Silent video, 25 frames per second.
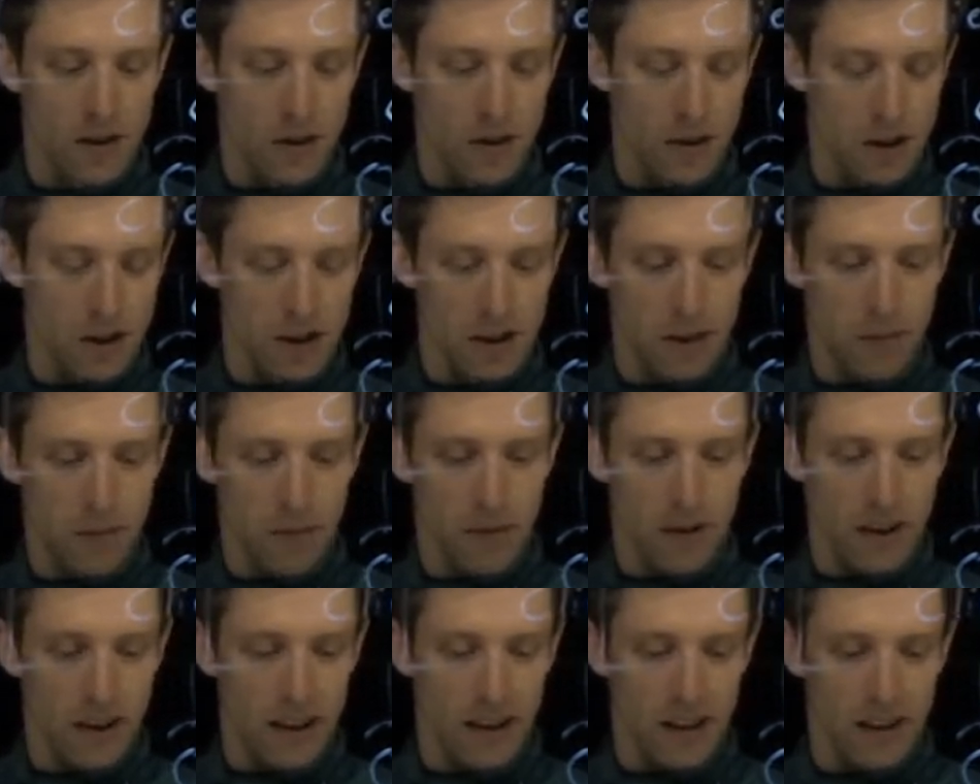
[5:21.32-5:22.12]
or
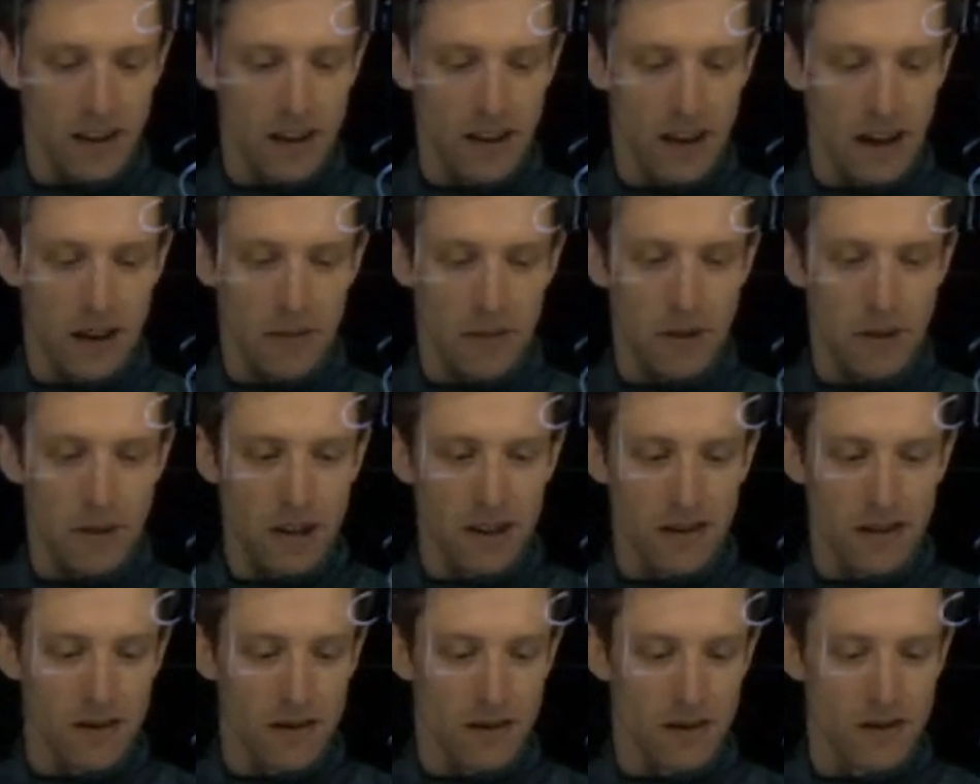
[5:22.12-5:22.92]
something. And
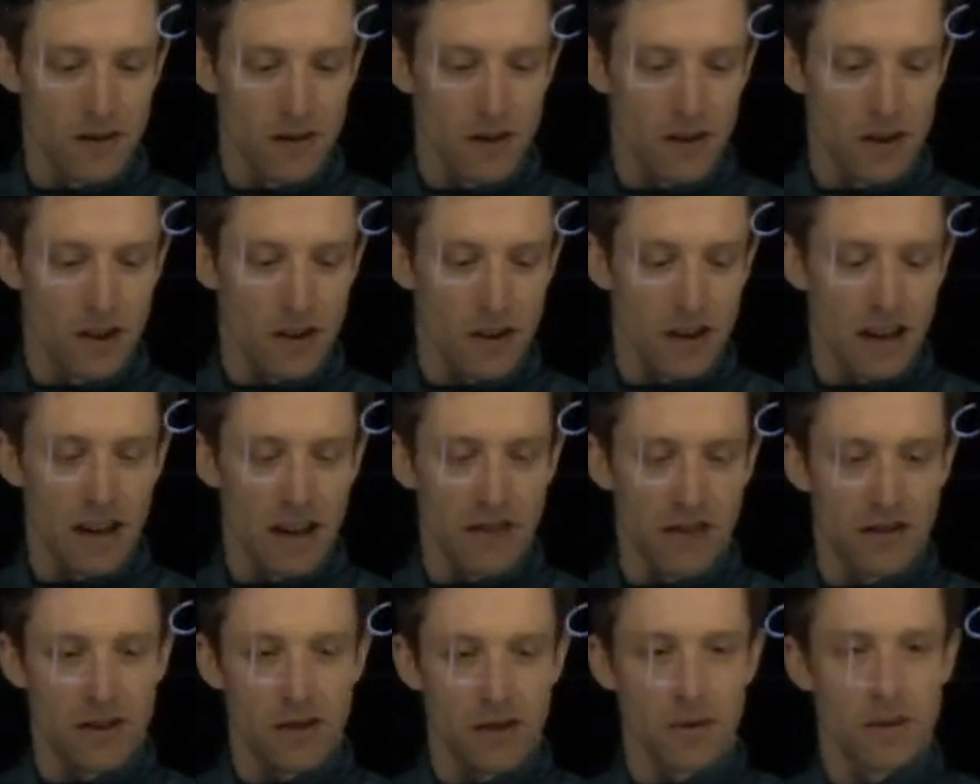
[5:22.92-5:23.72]
we don't
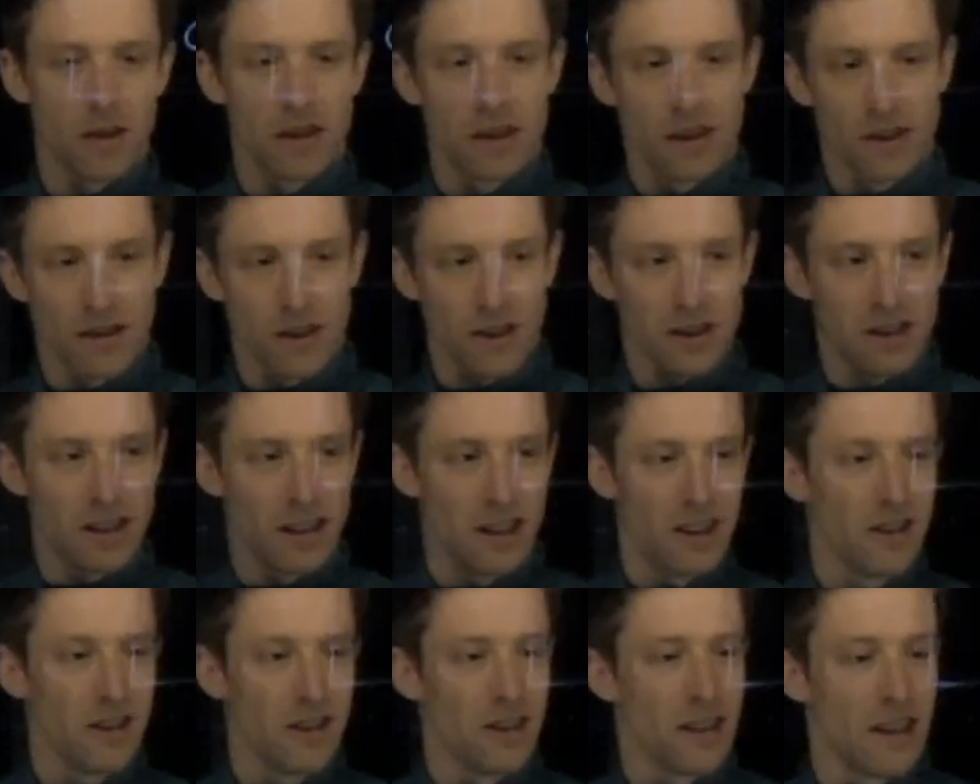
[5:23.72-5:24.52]
have to
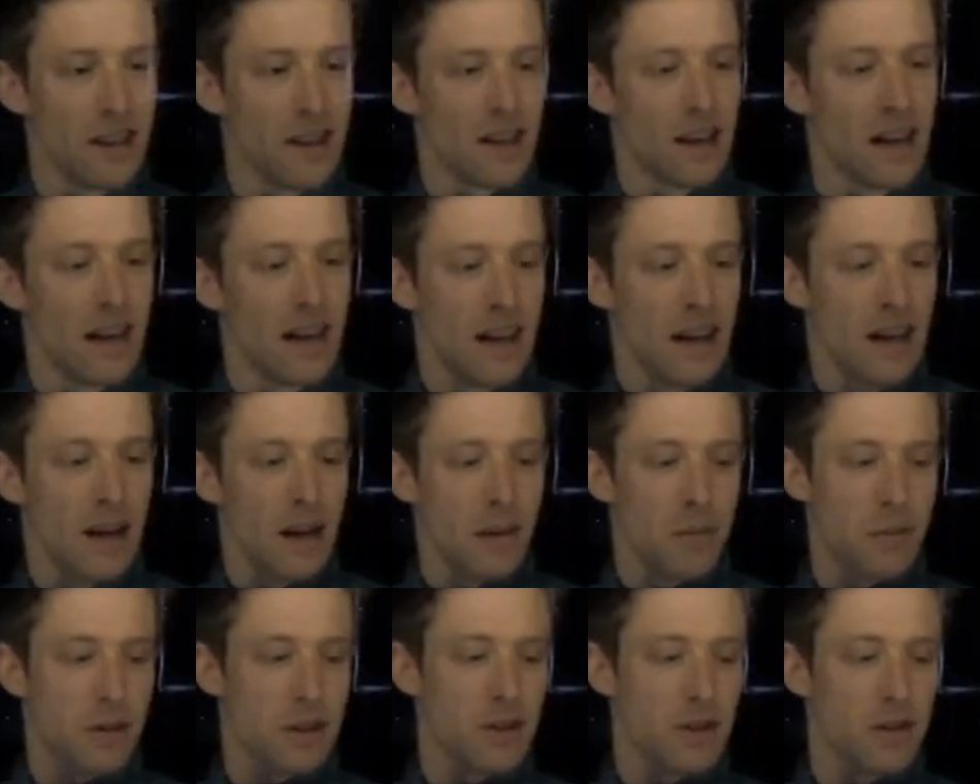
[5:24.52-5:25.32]
continue here,
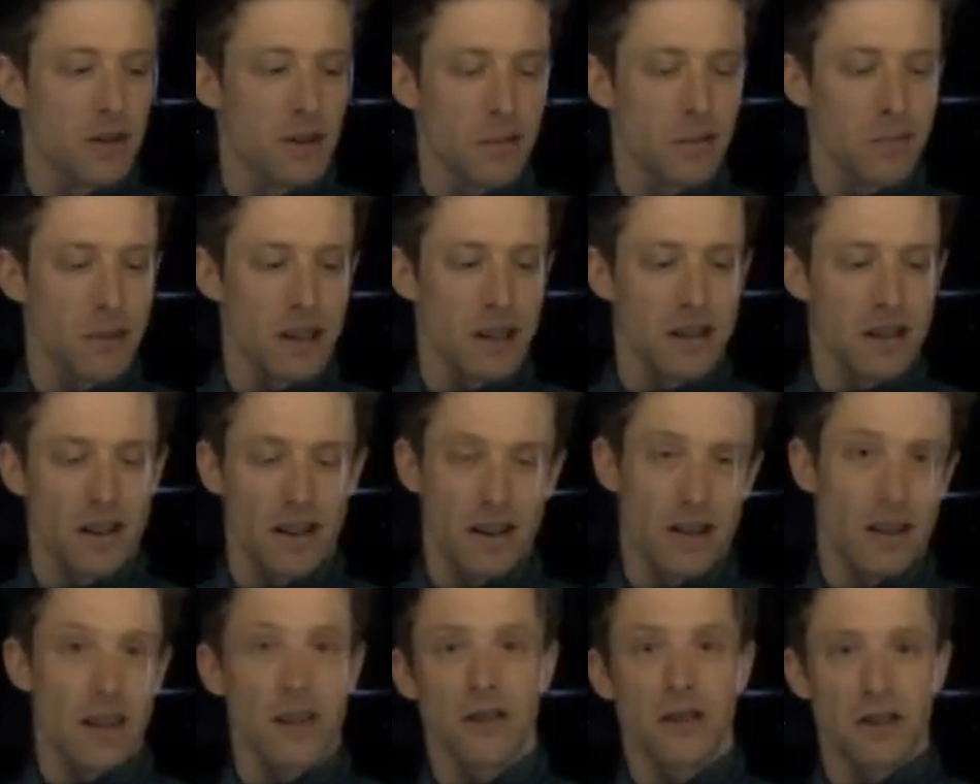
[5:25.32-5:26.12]
but you could imagine
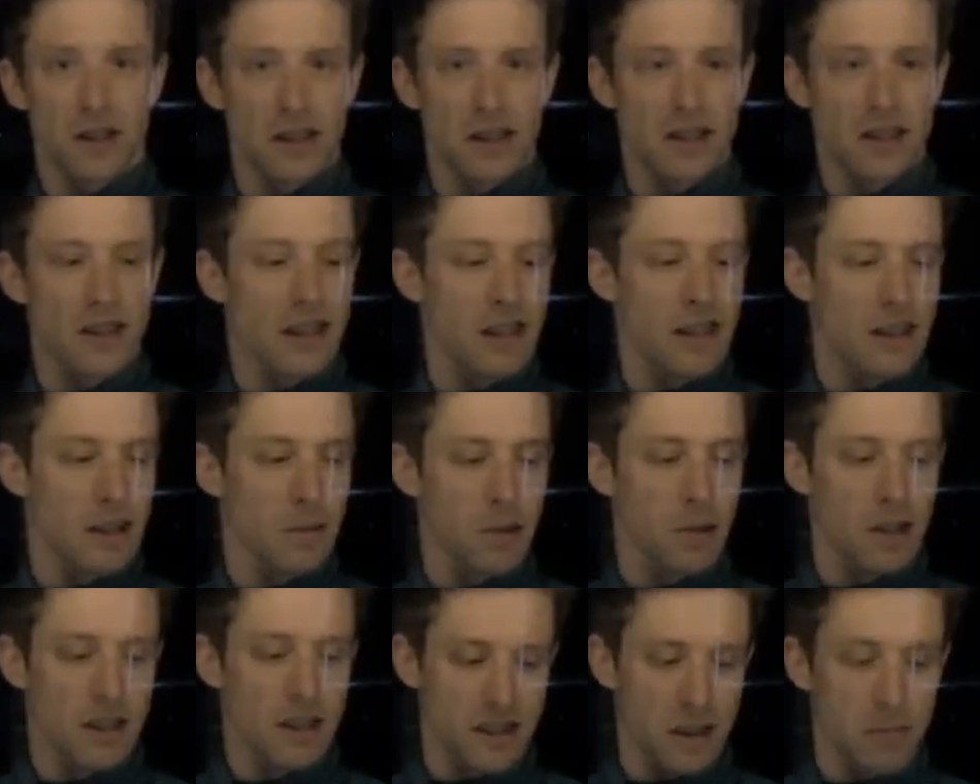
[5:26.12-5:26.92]
that then there's a
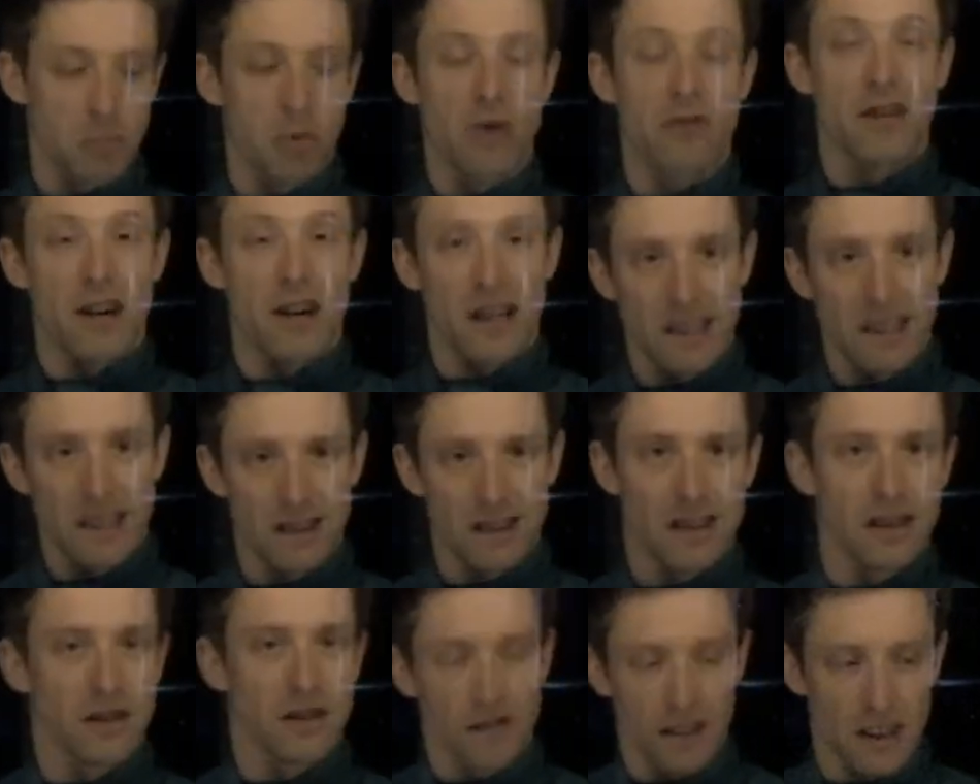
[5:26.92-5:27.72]
database that
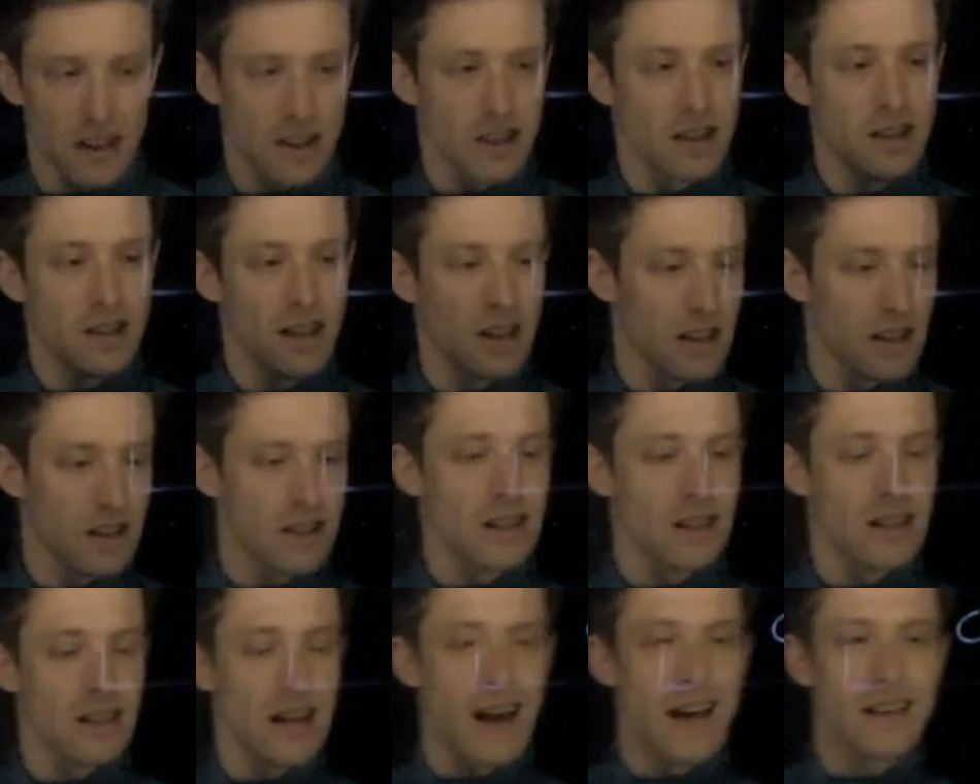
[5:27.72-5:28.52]
provides this
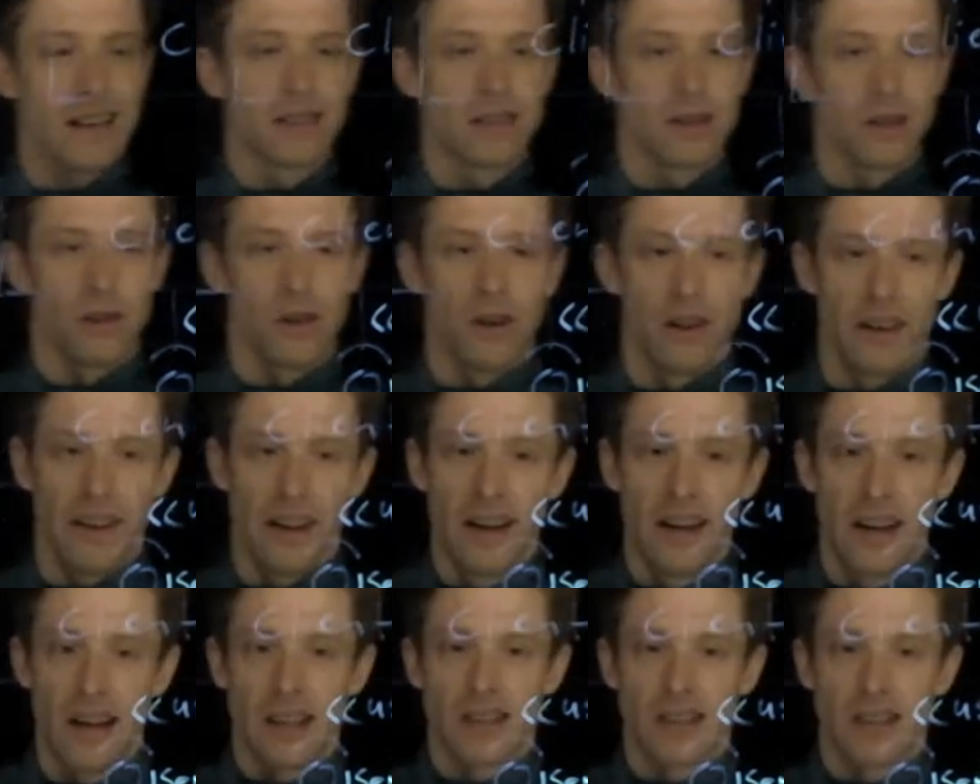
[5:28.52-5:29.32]
functionality and so on.